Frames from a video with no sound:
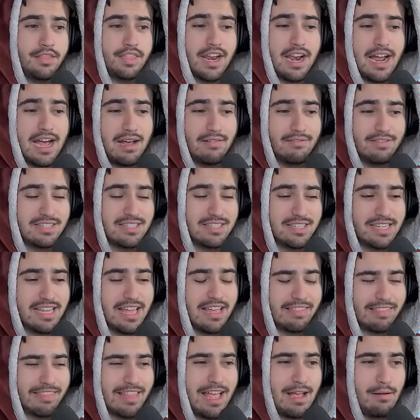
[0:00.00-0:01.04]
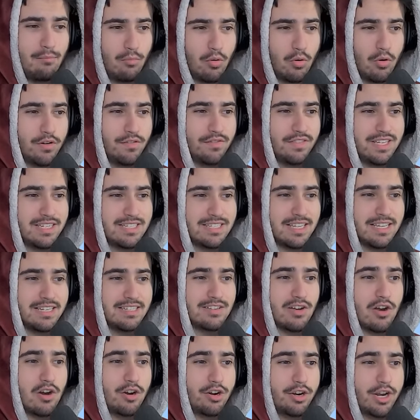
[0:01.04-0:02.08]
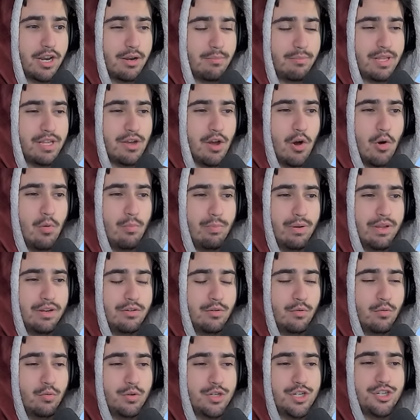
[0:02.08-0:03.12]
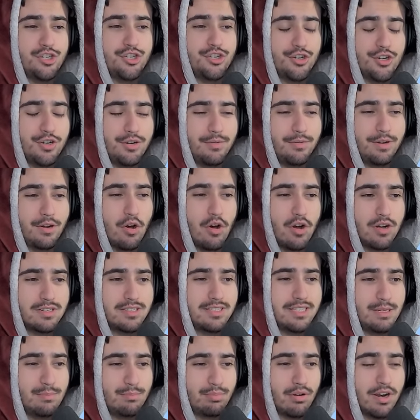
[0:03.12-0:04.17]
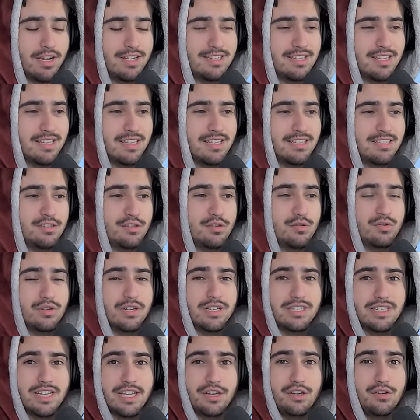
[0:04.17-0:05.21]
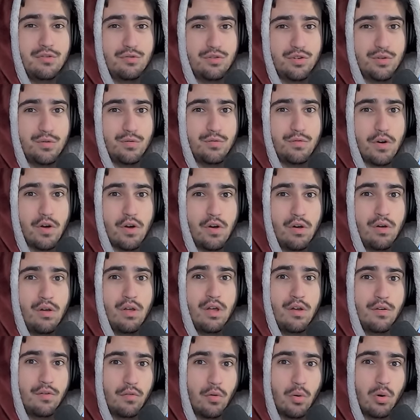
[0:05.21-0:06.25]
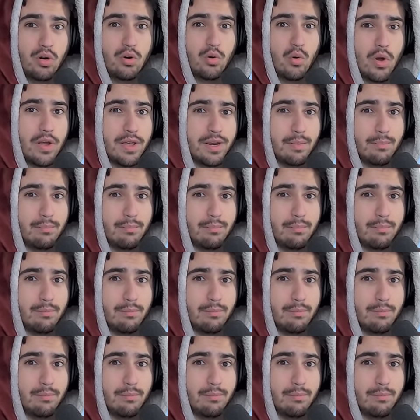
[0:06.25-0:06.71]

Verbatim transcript: then obviously a lot more of these things are going to be opened, which should cause the price of this to continue to fall for quite a